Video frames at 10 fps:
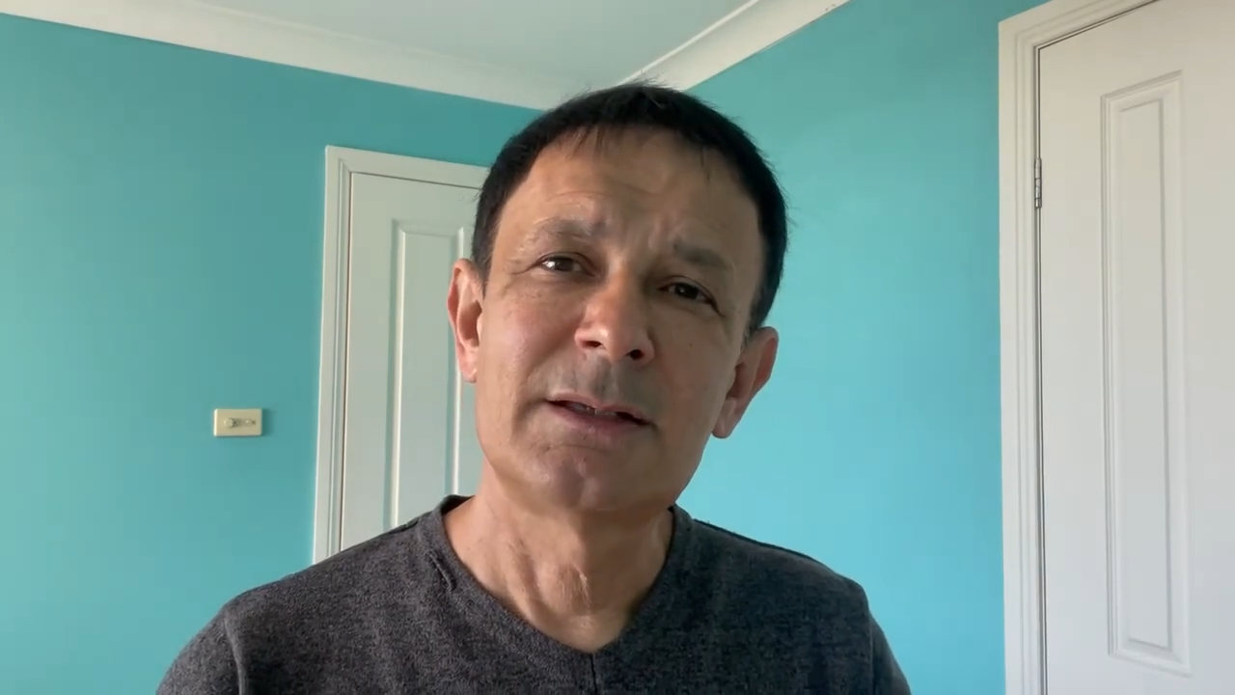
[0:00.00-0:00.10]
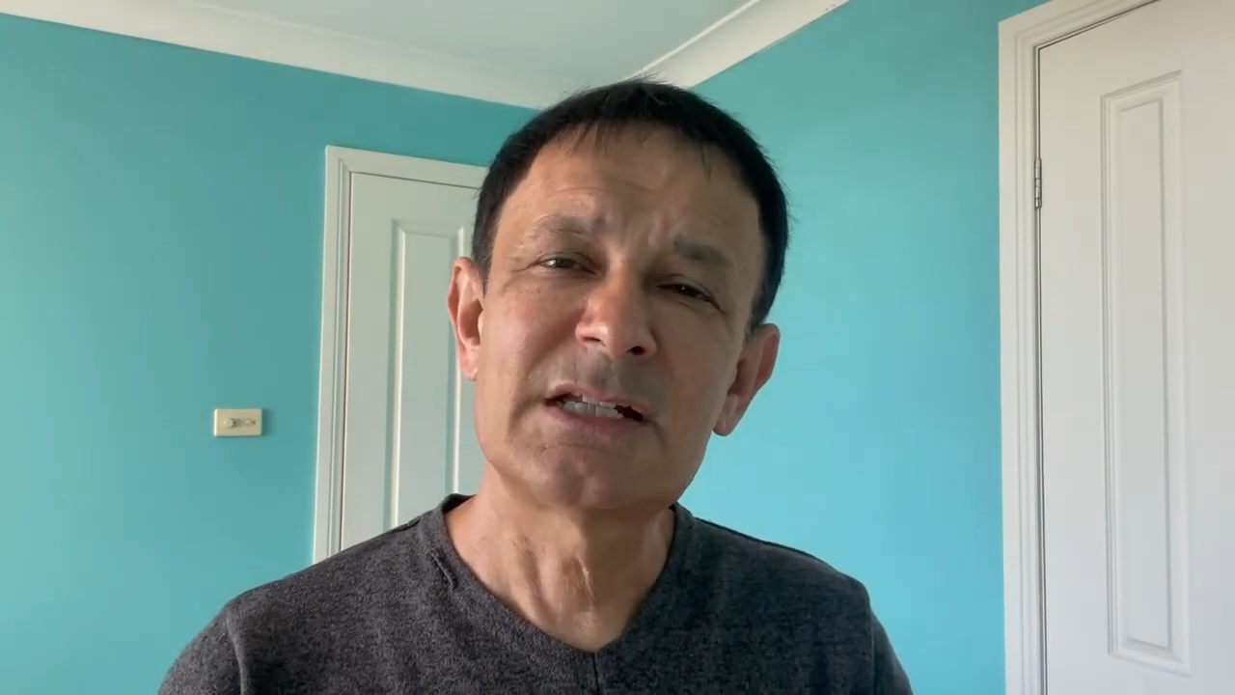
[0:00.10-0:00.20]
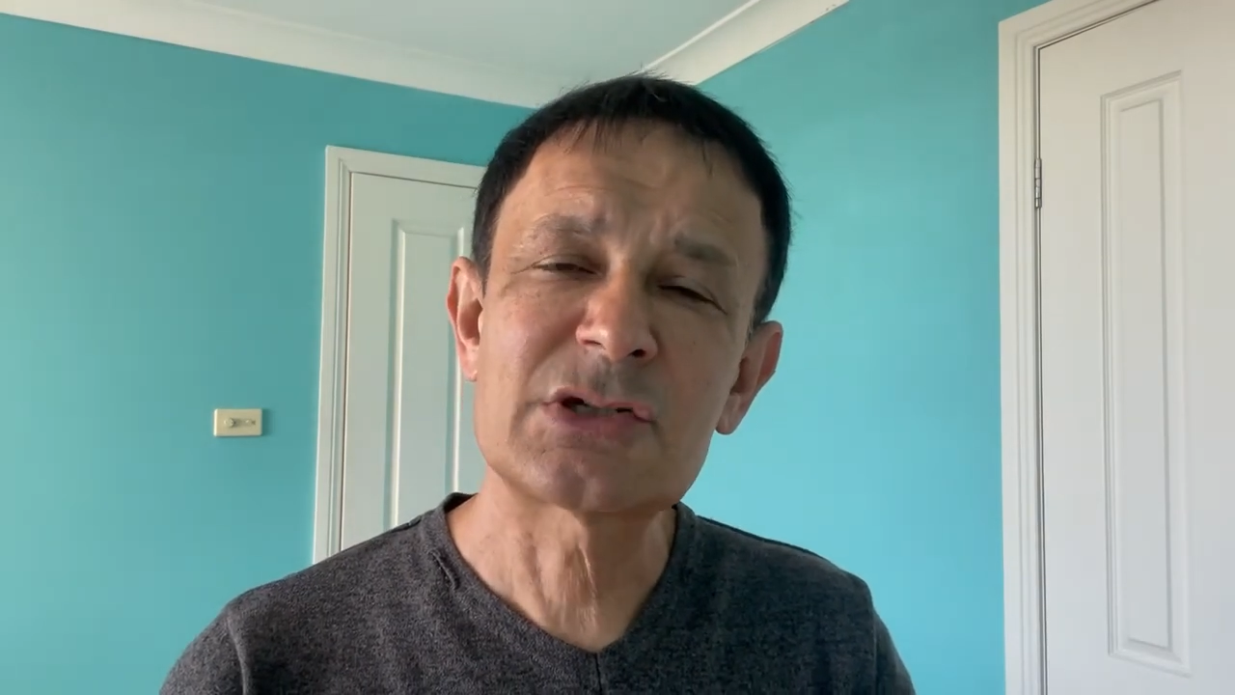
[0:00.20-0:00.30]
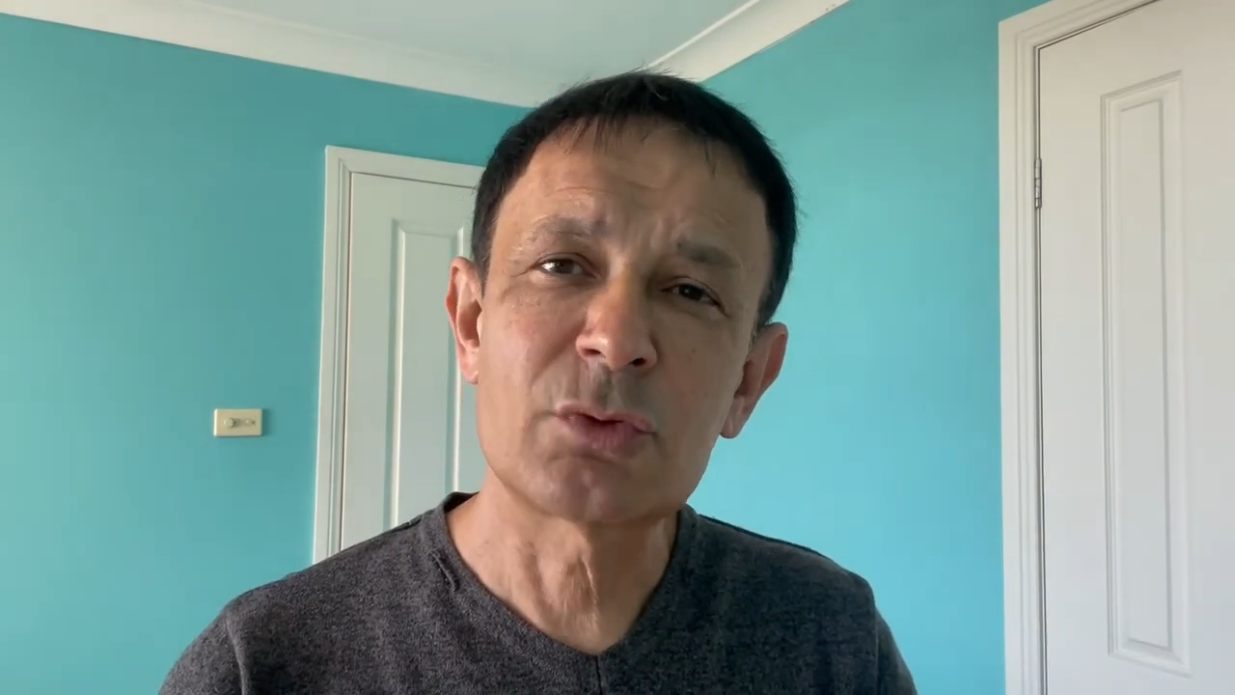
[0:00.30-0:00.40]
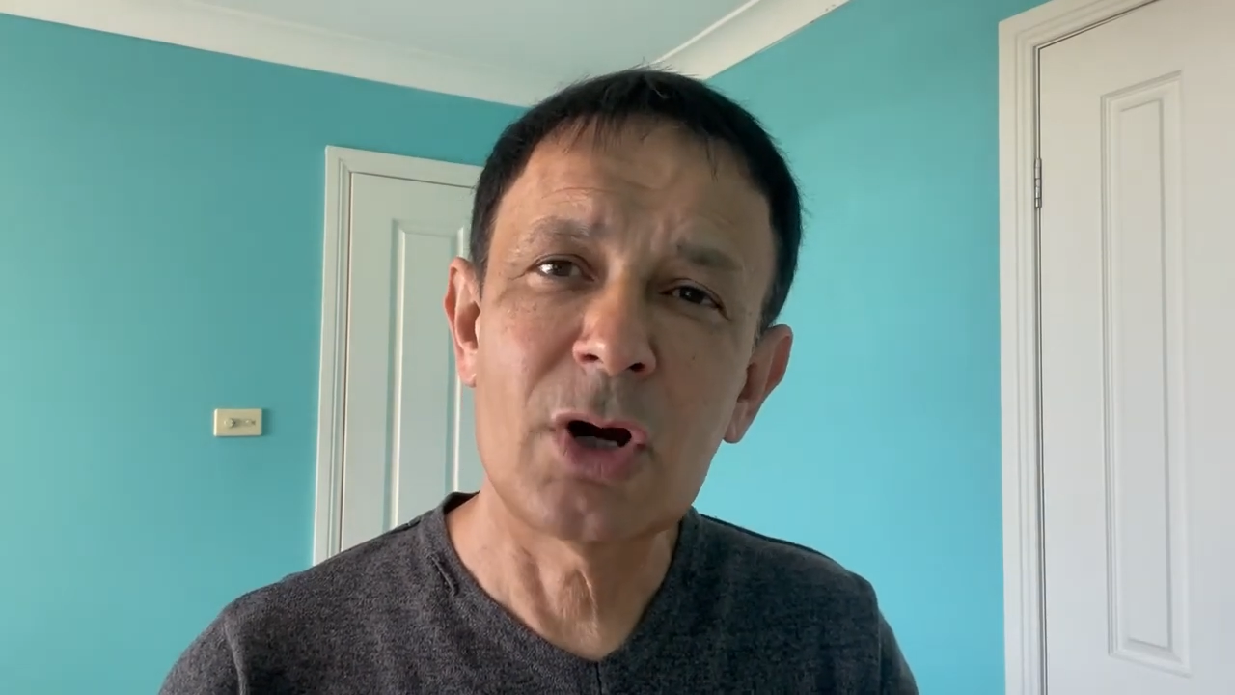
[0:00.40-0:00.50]

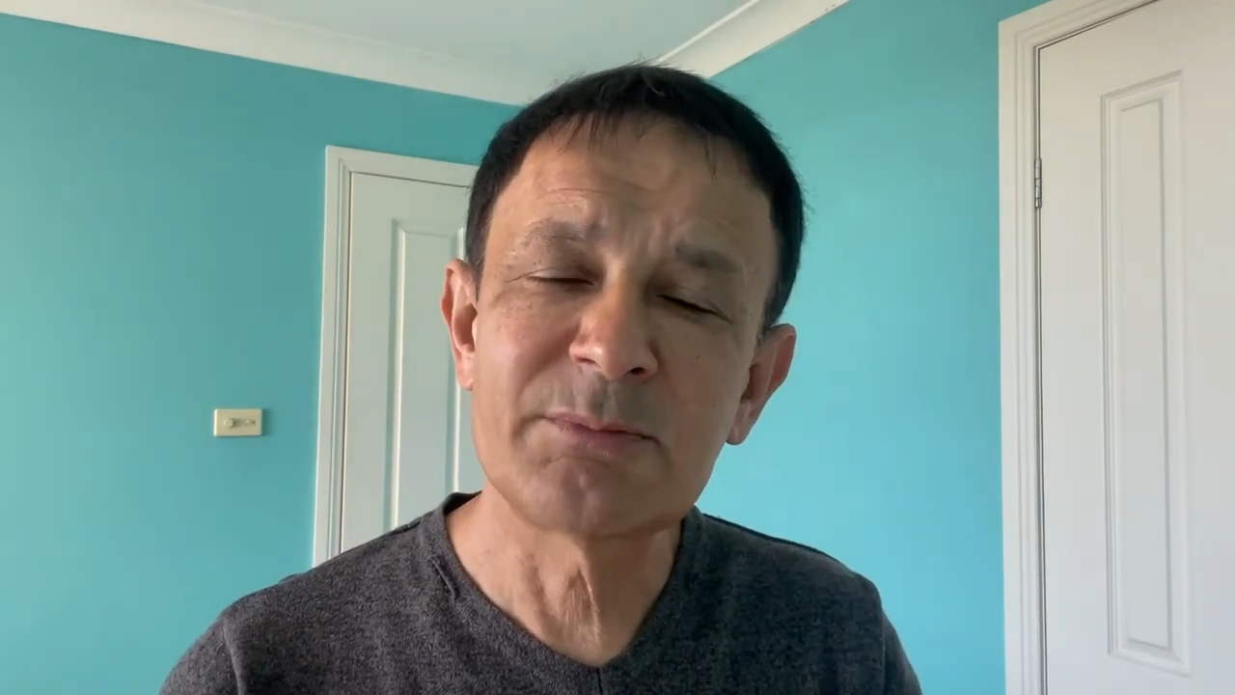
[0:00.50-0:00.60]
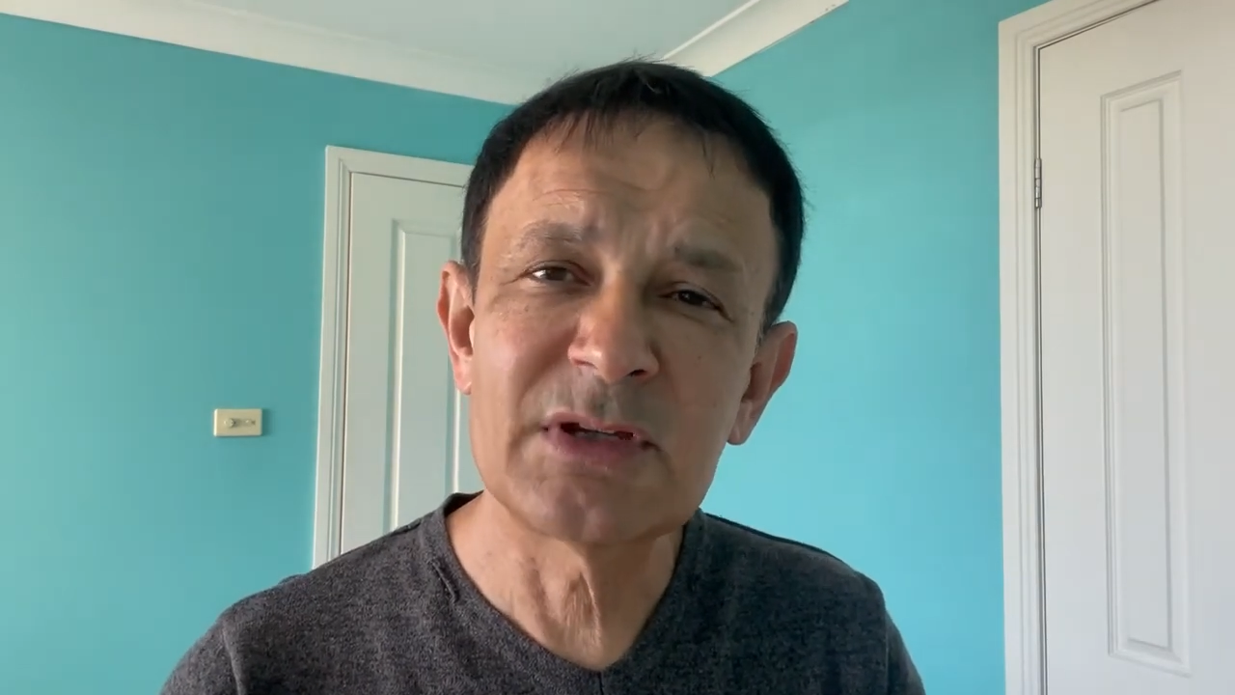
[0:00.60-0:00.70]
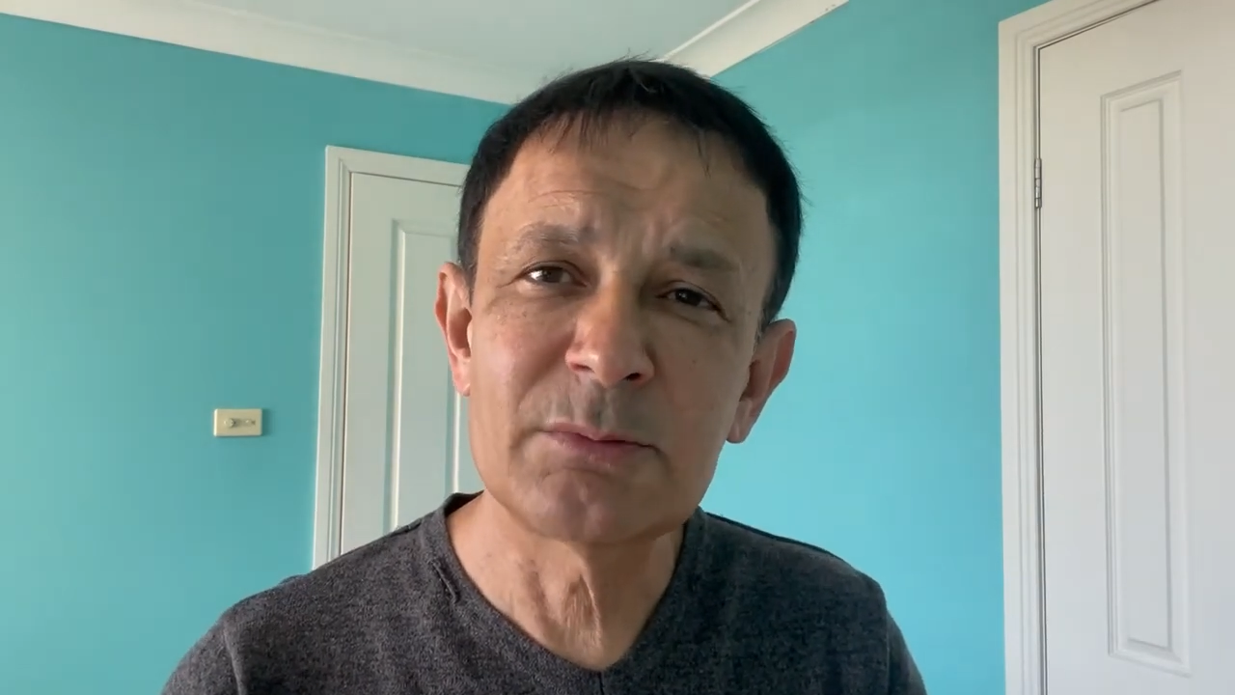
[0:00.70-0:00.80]
Described in the